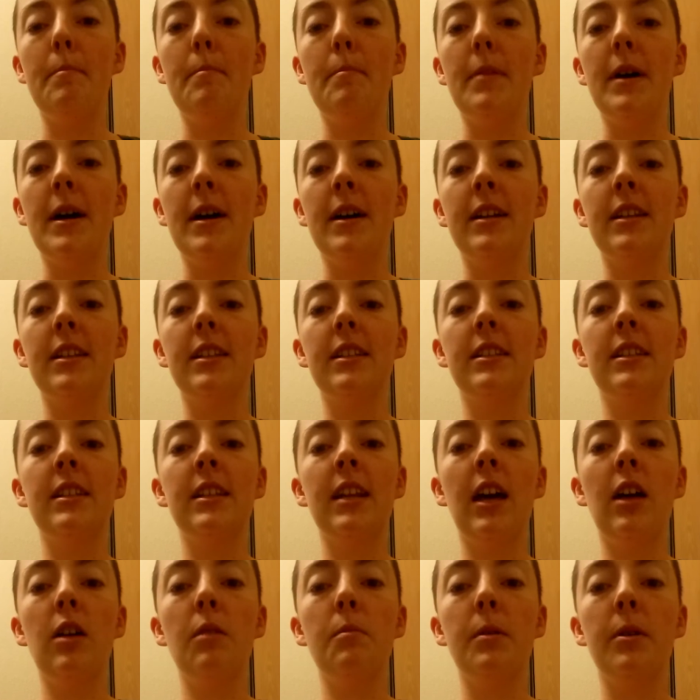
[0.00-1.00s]
But
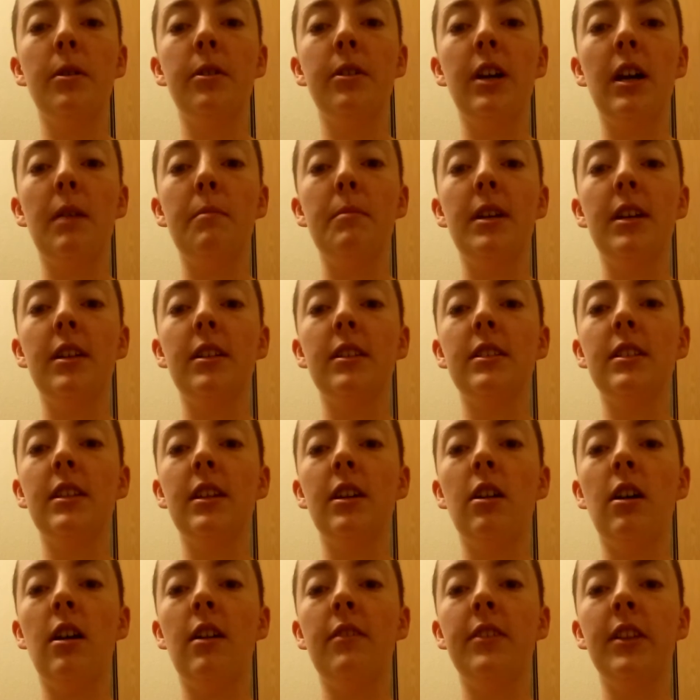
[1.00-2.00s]
denial programmings,
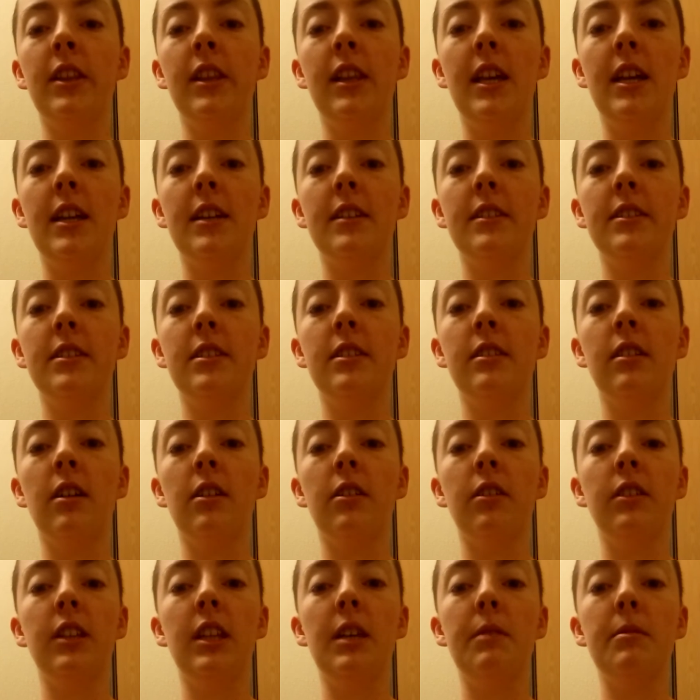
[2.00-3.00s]
they're often laced not
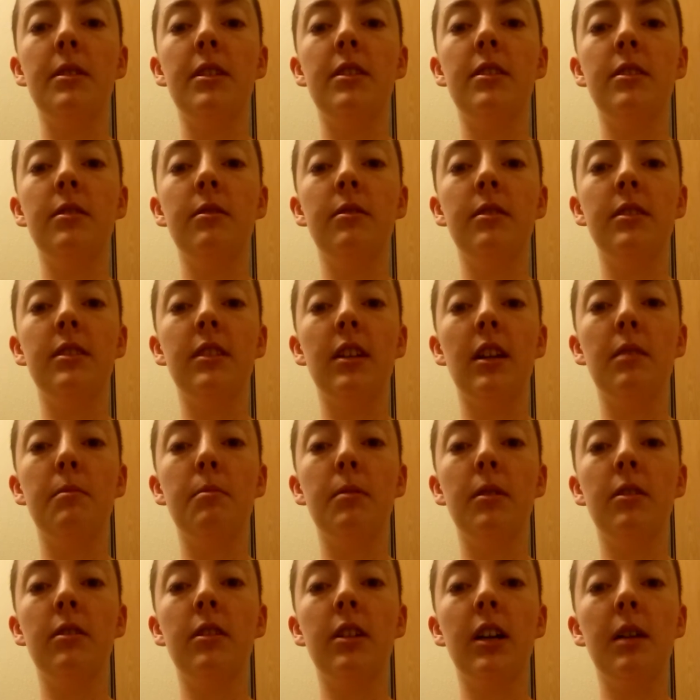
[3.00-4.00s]
only with suicide
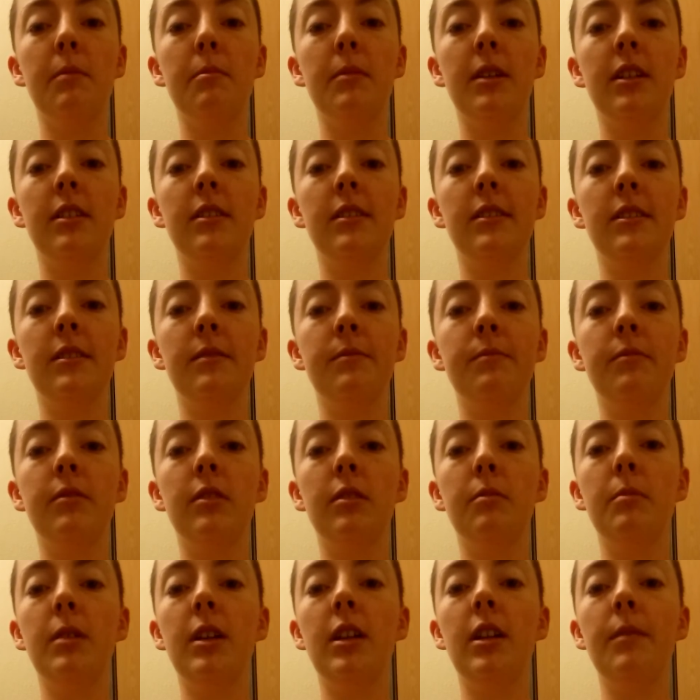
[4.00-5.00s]
programmings
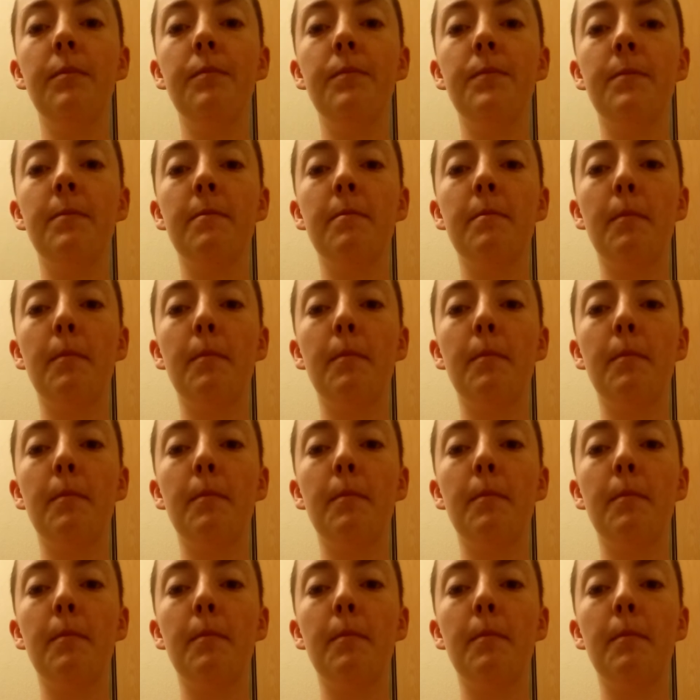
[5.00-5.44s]
for me,